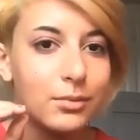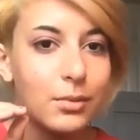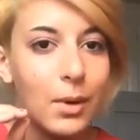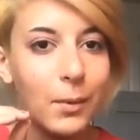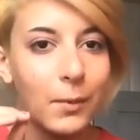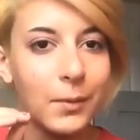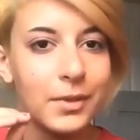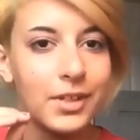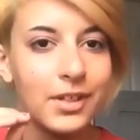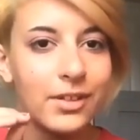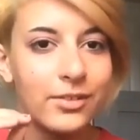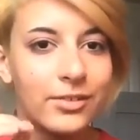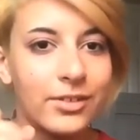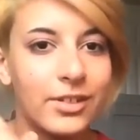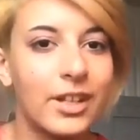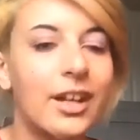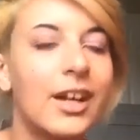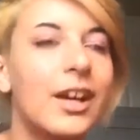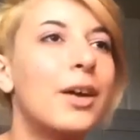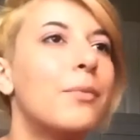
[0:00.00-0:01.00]
Probably don't.
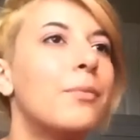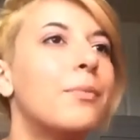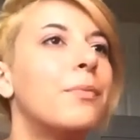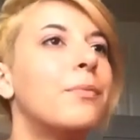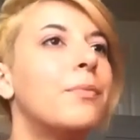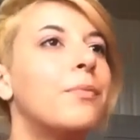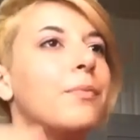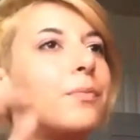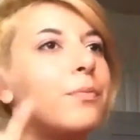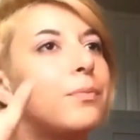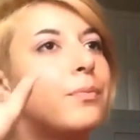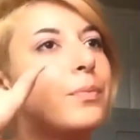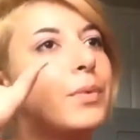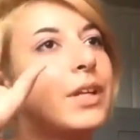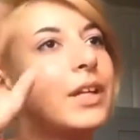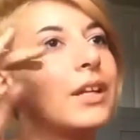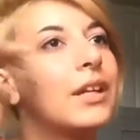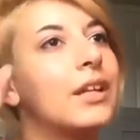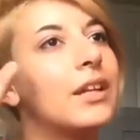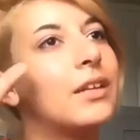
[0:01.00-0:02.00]

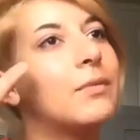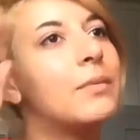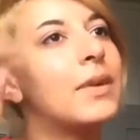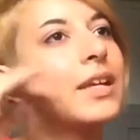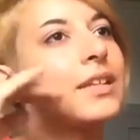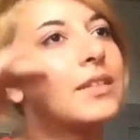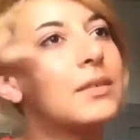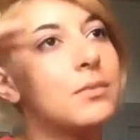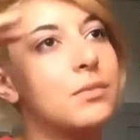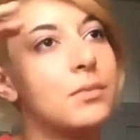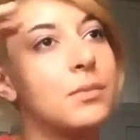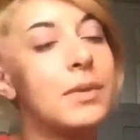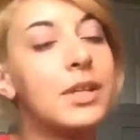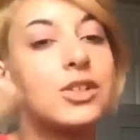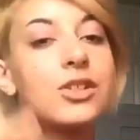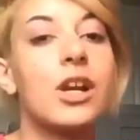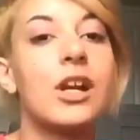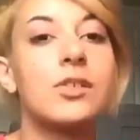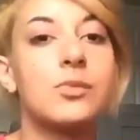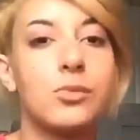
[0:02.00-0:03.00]
But it makes
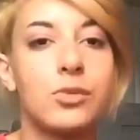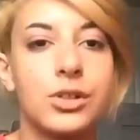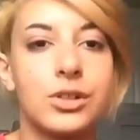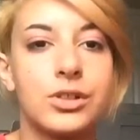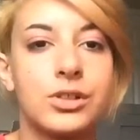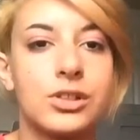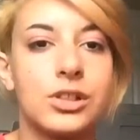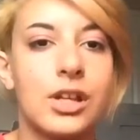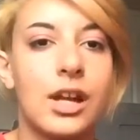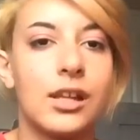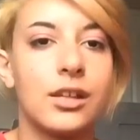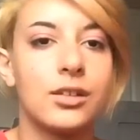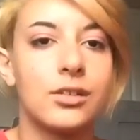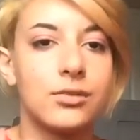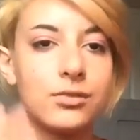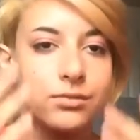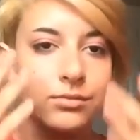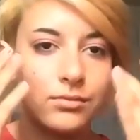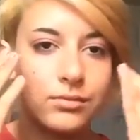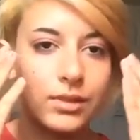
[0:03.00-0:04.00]
your eyes more
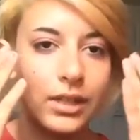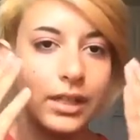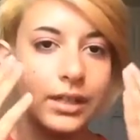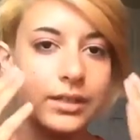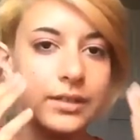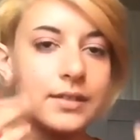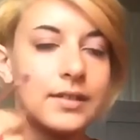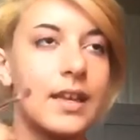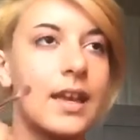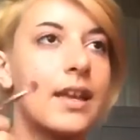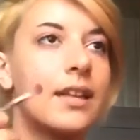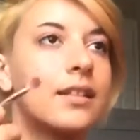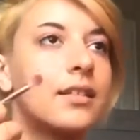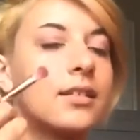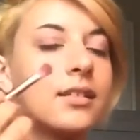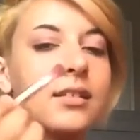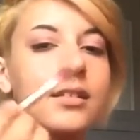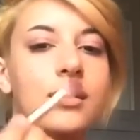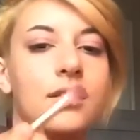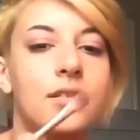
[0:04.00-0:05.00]
shallow, like set,
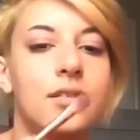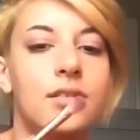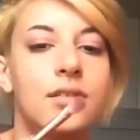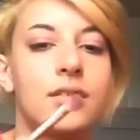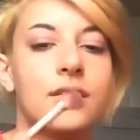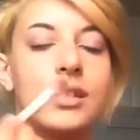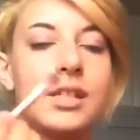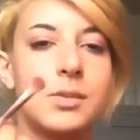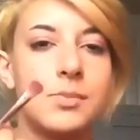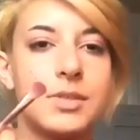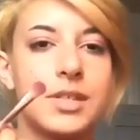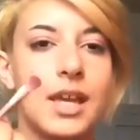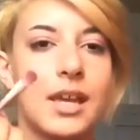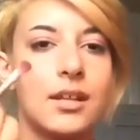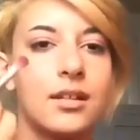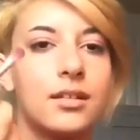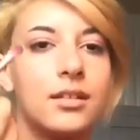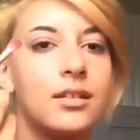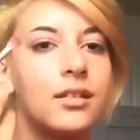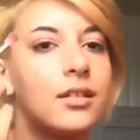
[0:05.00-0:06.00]
deep
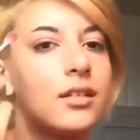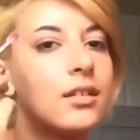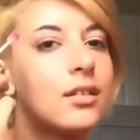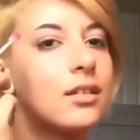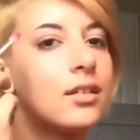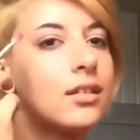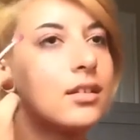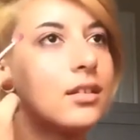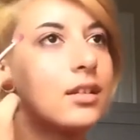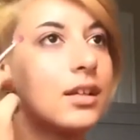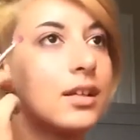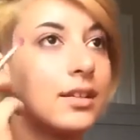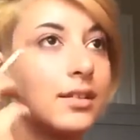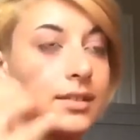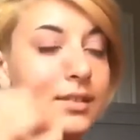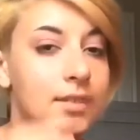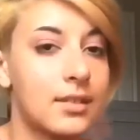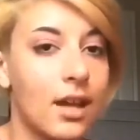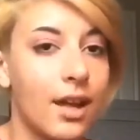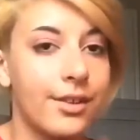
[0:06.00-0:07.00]
set, and
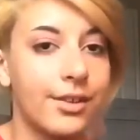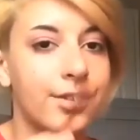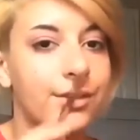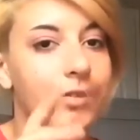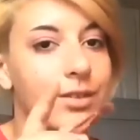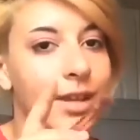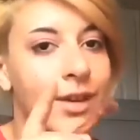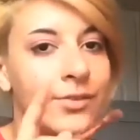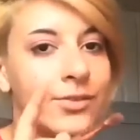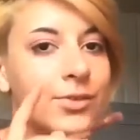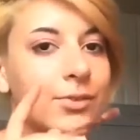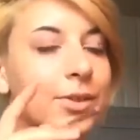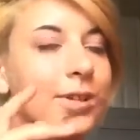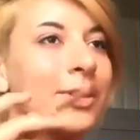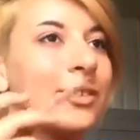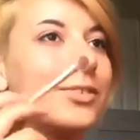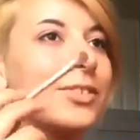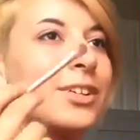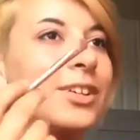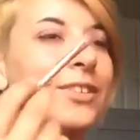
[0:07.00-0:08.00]
sollow. That was the word
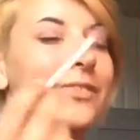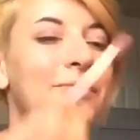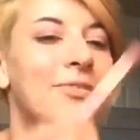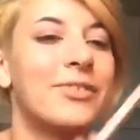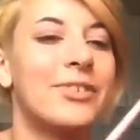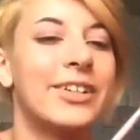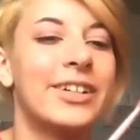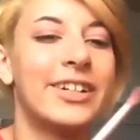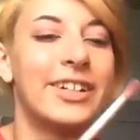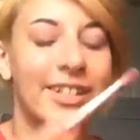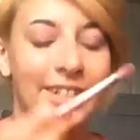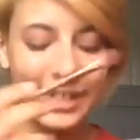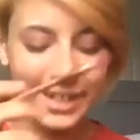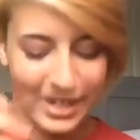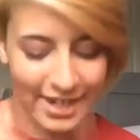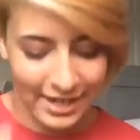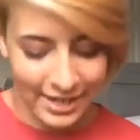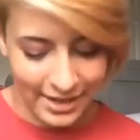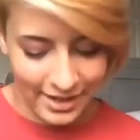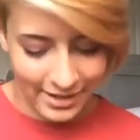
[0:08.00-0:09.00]
I was looking for.
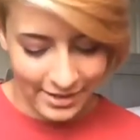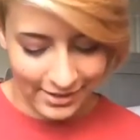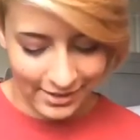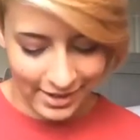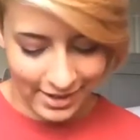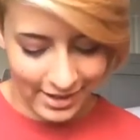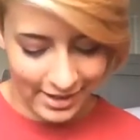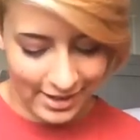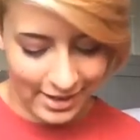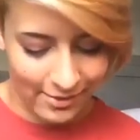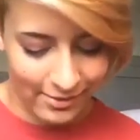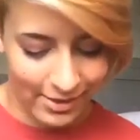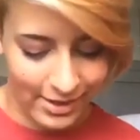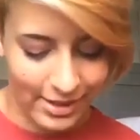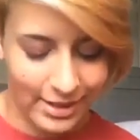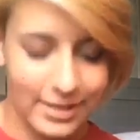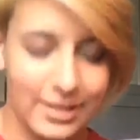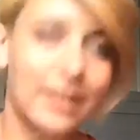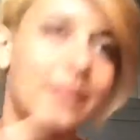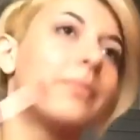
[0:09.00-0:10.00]
Okay, now we're
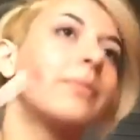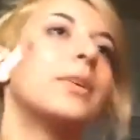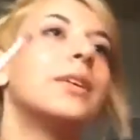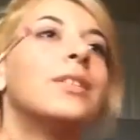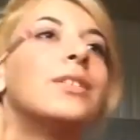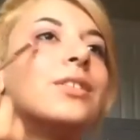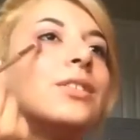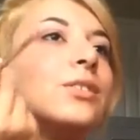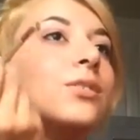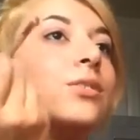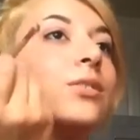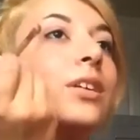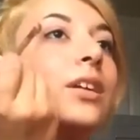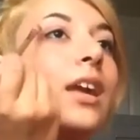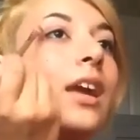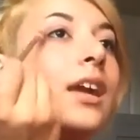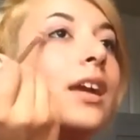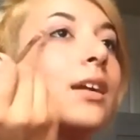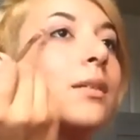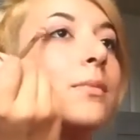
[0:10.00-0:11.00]
gonna dip into
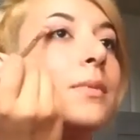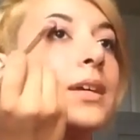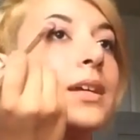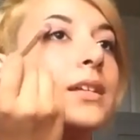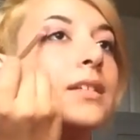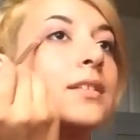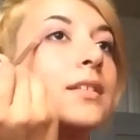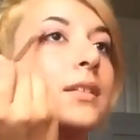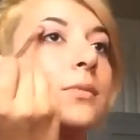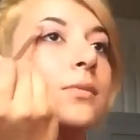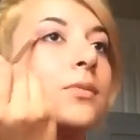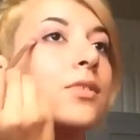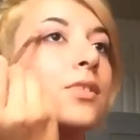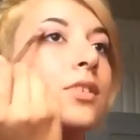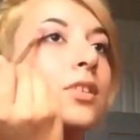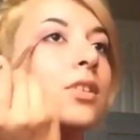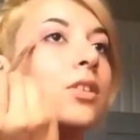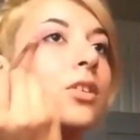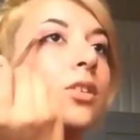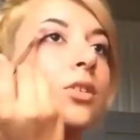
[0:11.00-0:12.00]
Cake Mix, and I'm
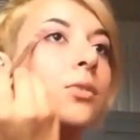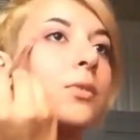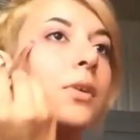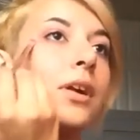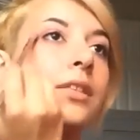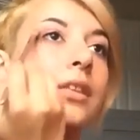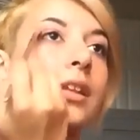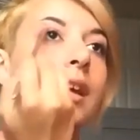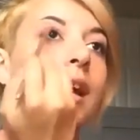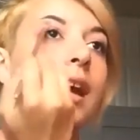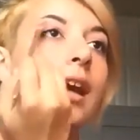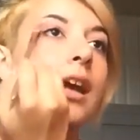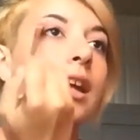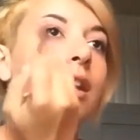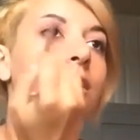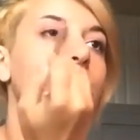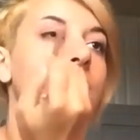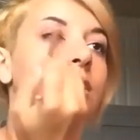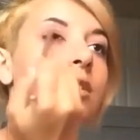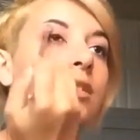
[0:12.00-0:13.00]
just gonna go around the
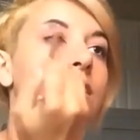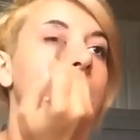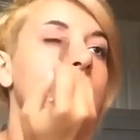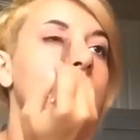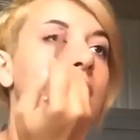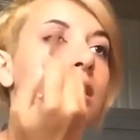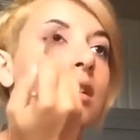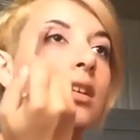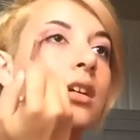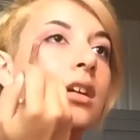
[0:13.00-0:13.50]
edges,